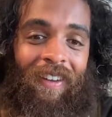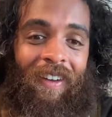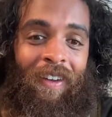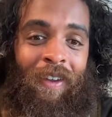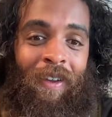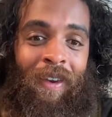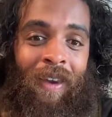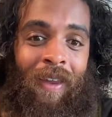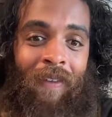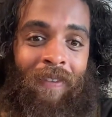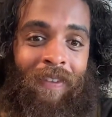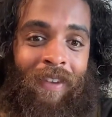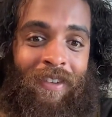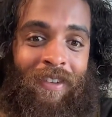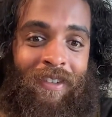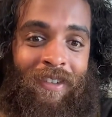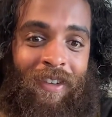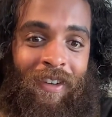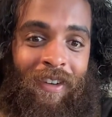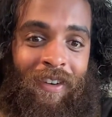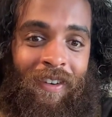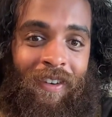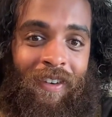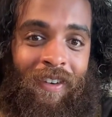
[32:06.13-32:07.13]
You love this
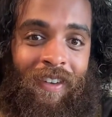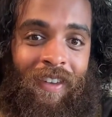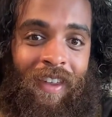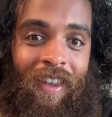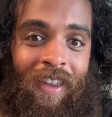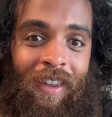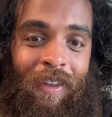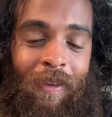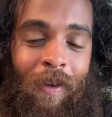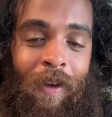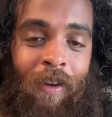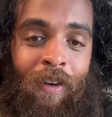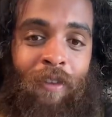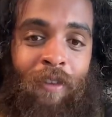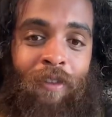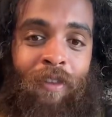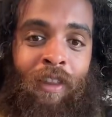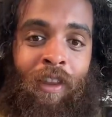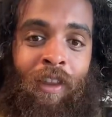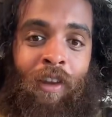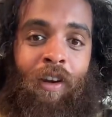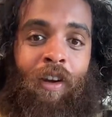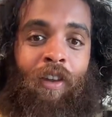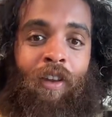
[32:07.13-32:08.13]
shirt? Thank you. I just
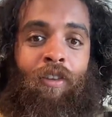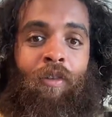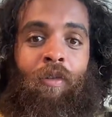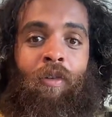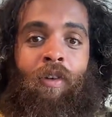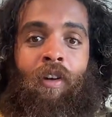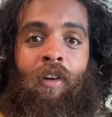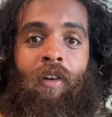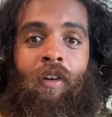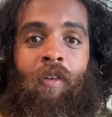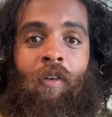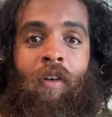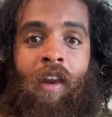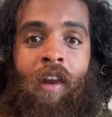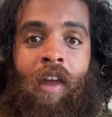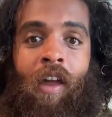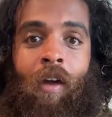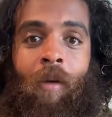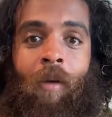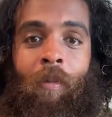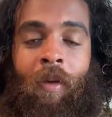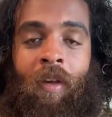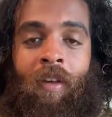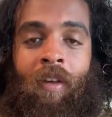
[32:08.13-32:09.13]
literally threw it on right
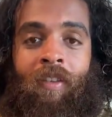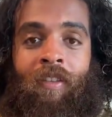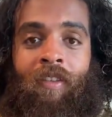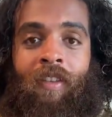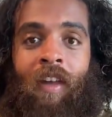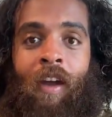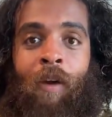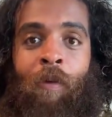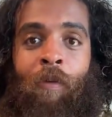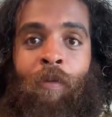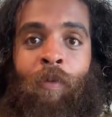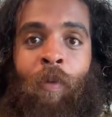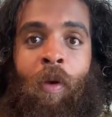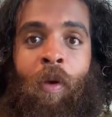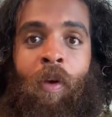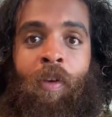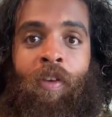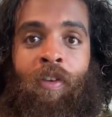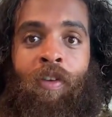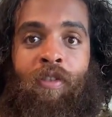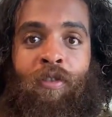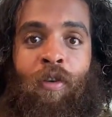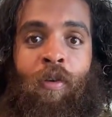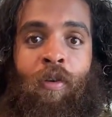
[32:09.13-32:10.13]
now because I was
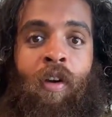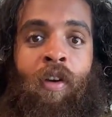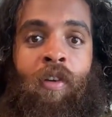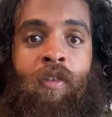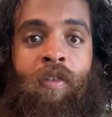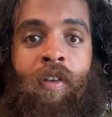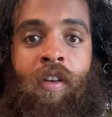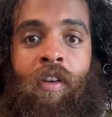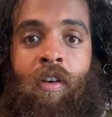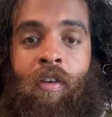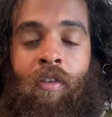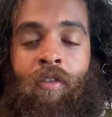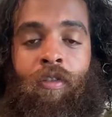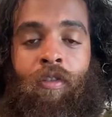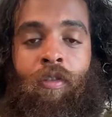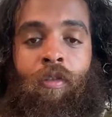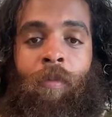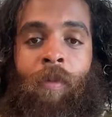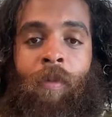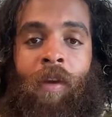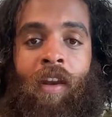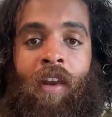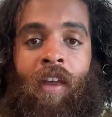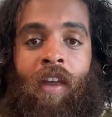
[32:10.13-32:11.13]
wearing the shirt under here
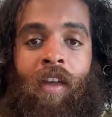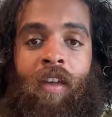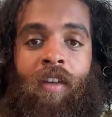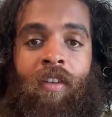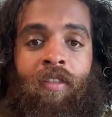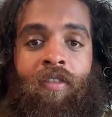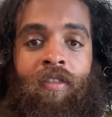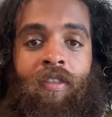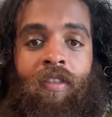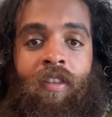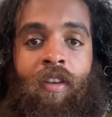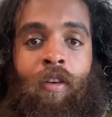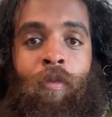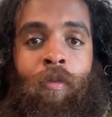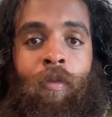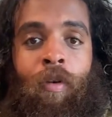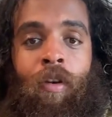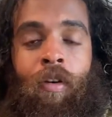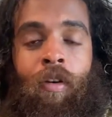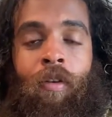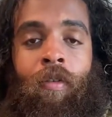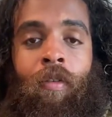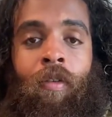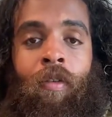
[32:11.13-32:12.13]
too many days in a
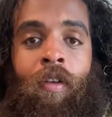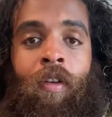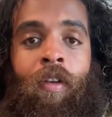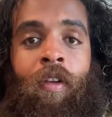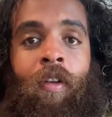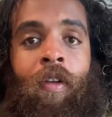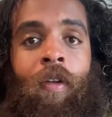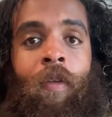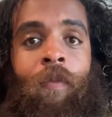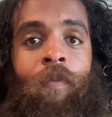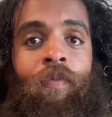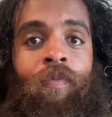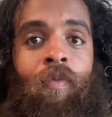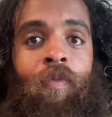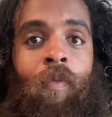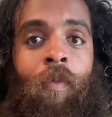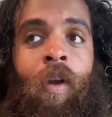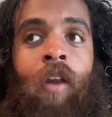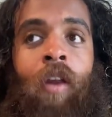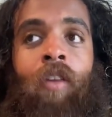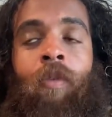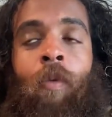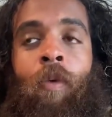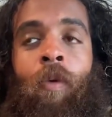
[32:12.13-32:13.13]
row.
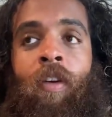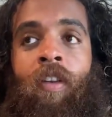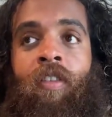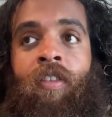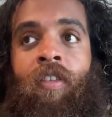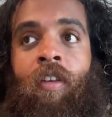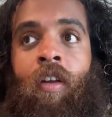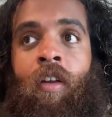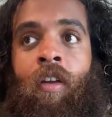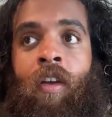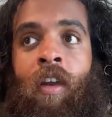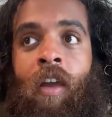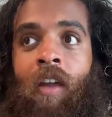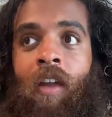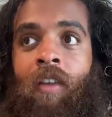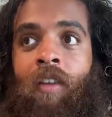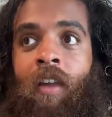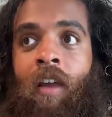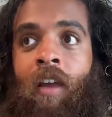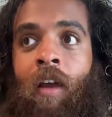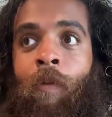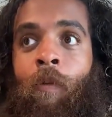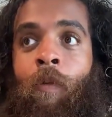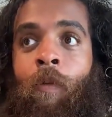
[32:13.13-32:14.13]
Or, does it, I
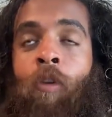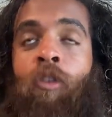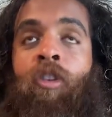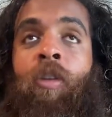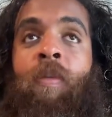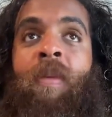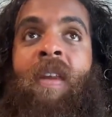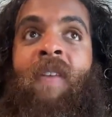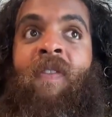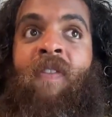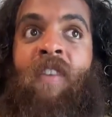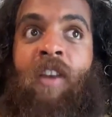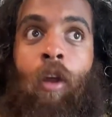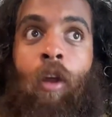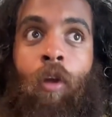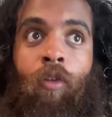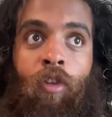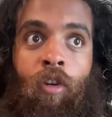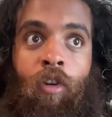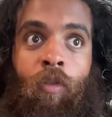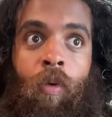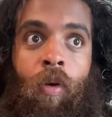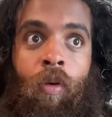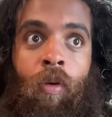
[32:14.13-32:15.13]
think i am too many
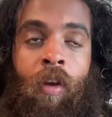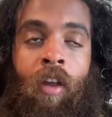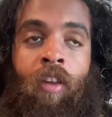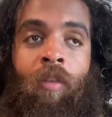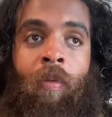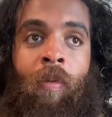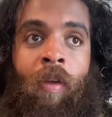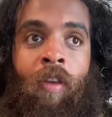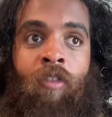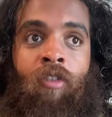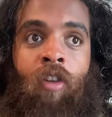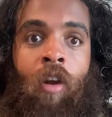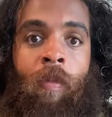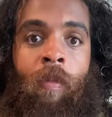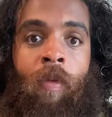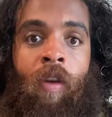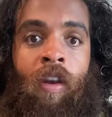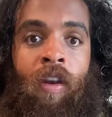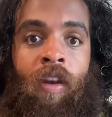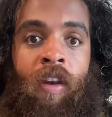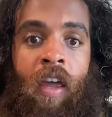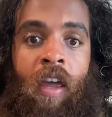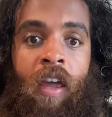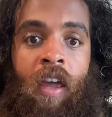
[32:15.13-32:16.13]
videos in a row. Not too many, it's not even
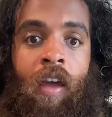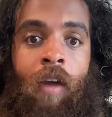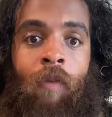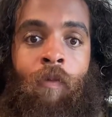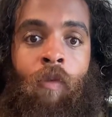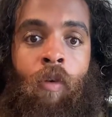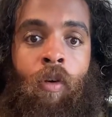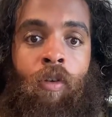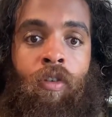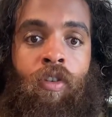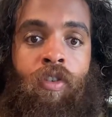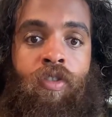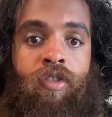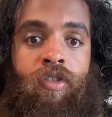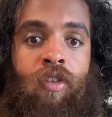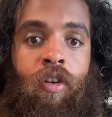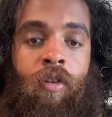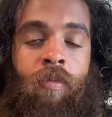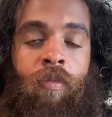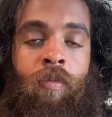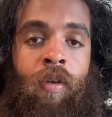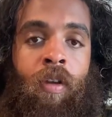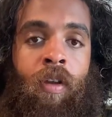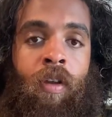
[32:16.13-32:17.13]
a day I've worn this
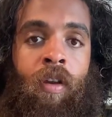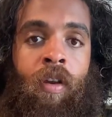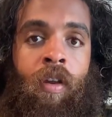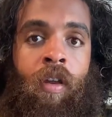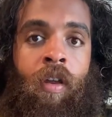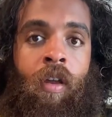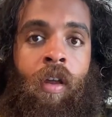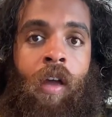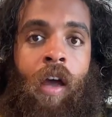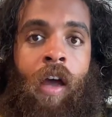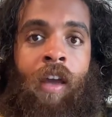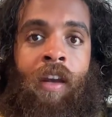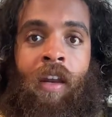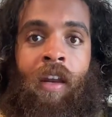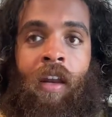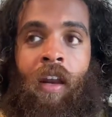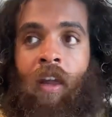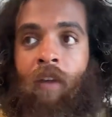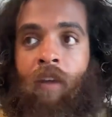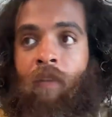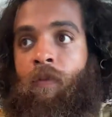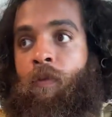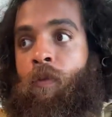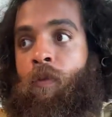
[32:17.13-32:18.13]
shirt, but I did
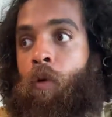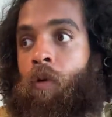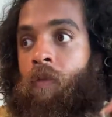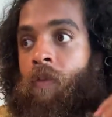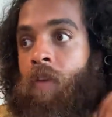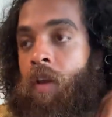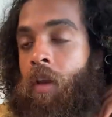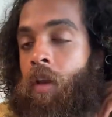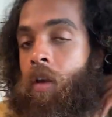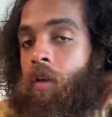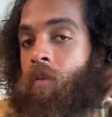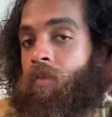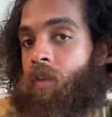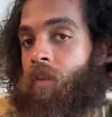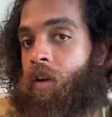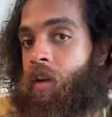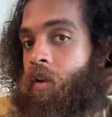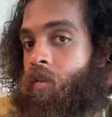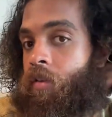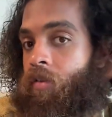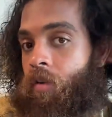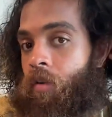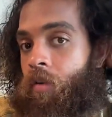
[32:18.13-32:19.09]
like four videos in it.